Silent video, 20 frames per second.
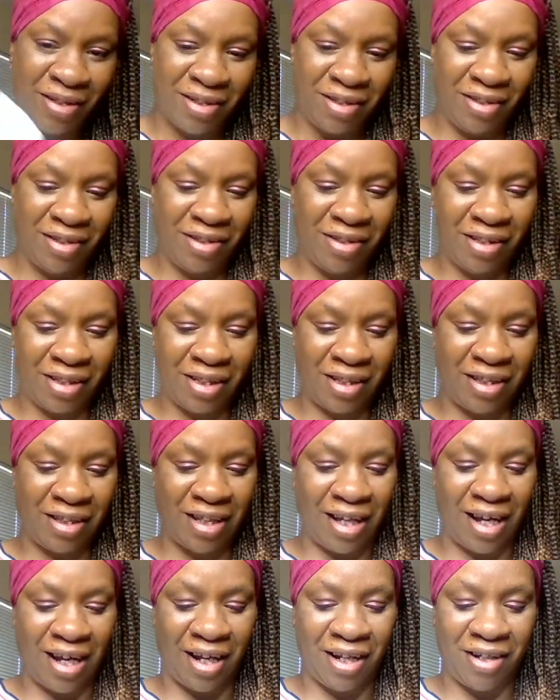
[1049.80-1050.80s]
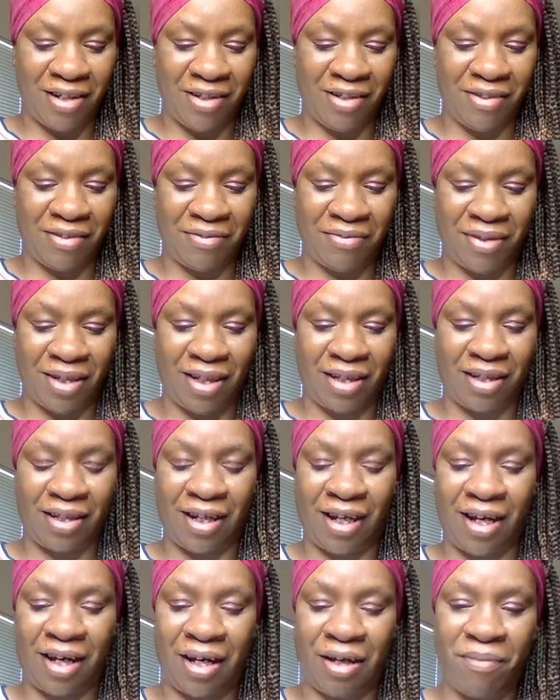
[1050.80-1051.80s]
Look at that. Oh, my
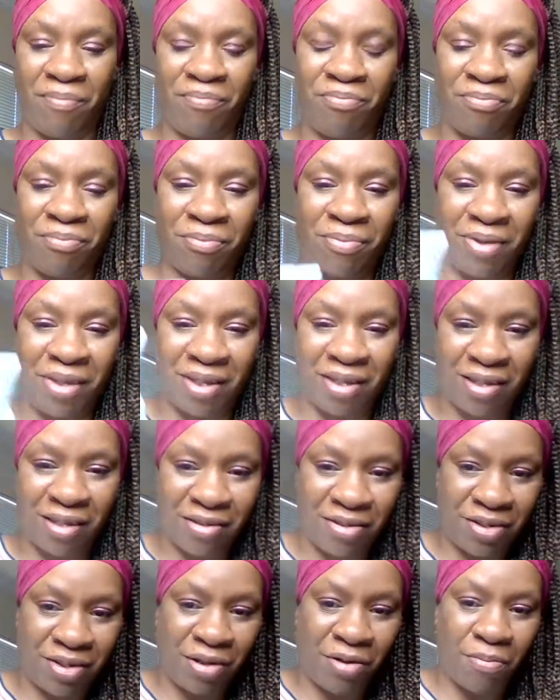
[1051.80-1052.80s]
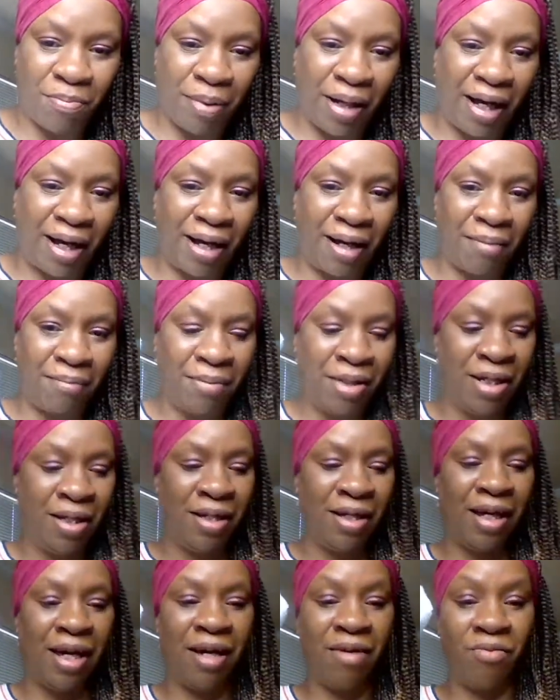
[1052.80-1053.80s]
God. So, Bomb
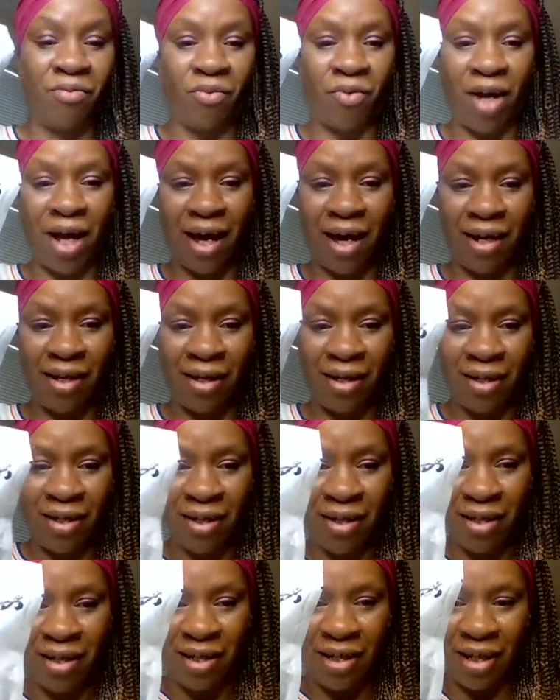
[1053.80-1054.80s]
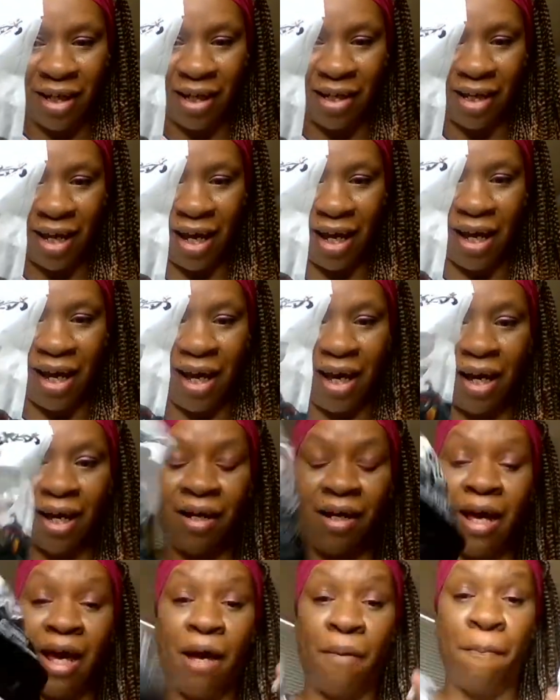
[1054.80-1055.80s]
in red, and they
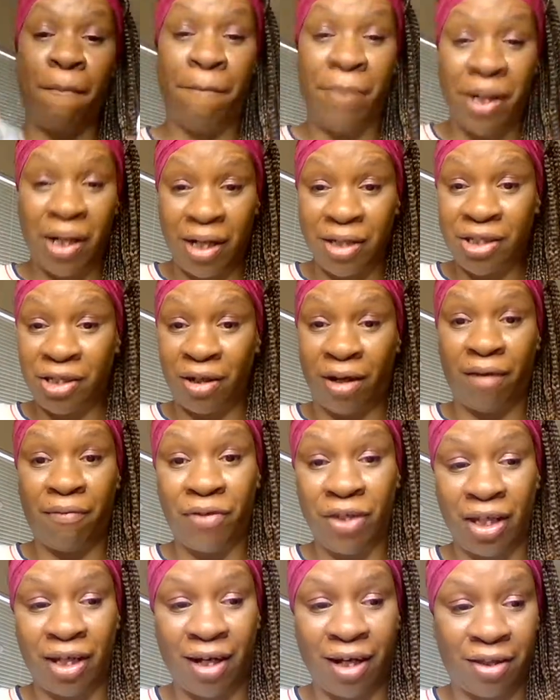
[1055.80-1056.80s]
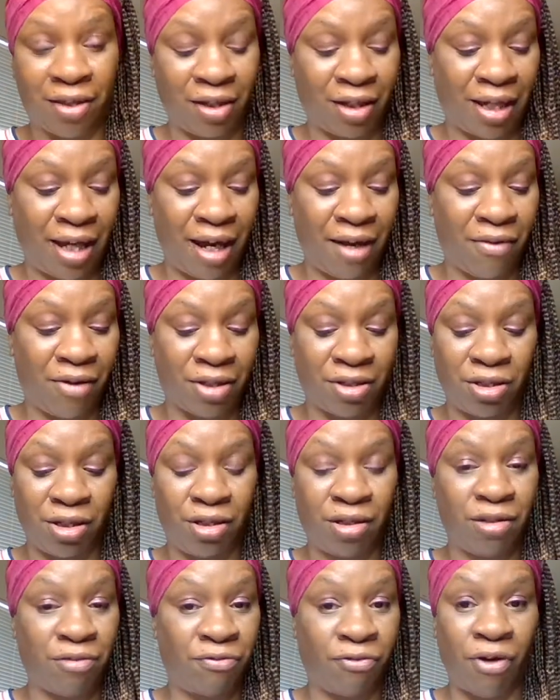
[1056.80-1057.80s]
had a bunch of the other
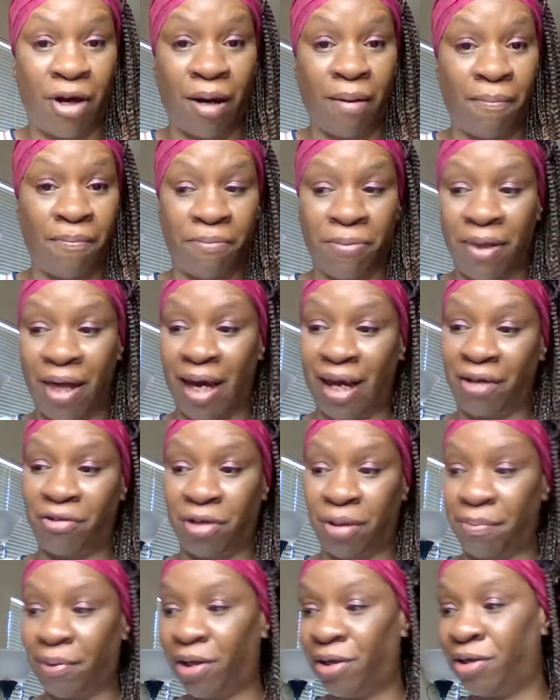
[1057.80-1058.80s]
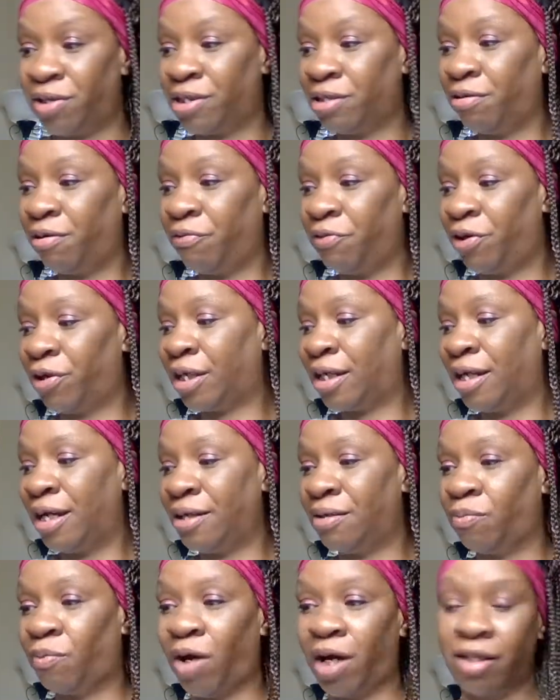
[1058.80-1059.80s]
characters from Angry Birds. So, if your
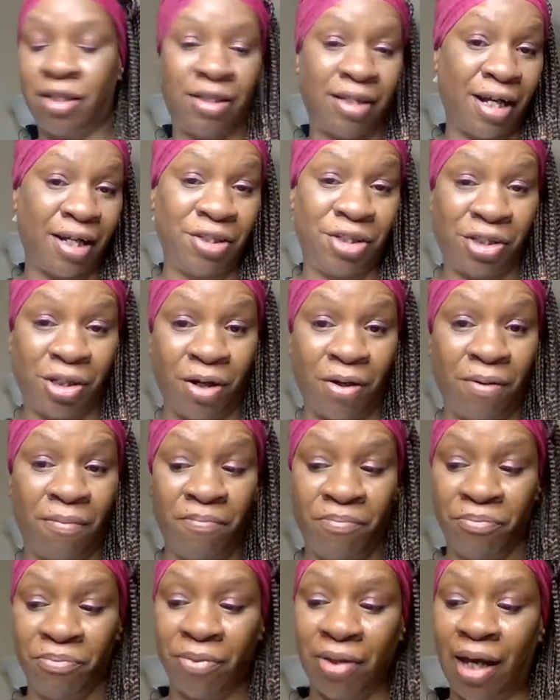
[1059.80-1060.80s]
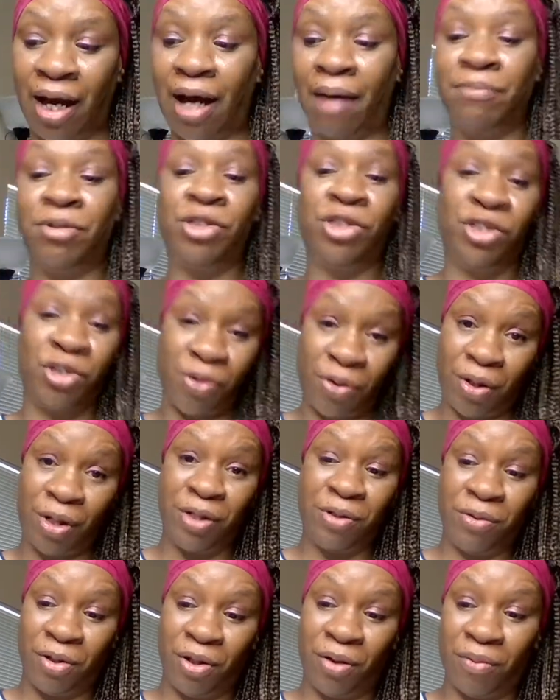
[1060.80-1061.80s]
kid watched that show, I'm sure
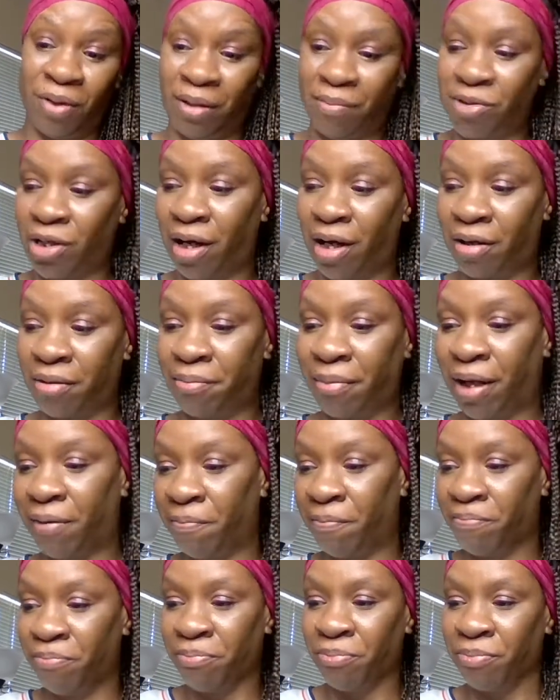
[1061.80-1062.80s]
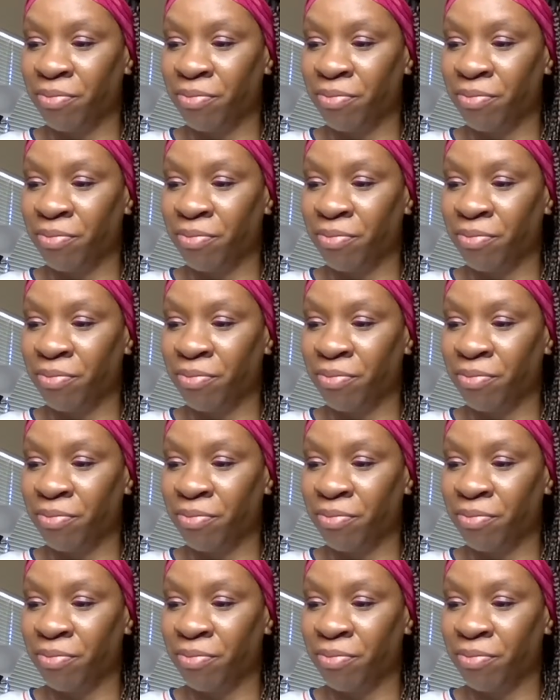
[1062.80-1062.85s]
you know what I'm talking about.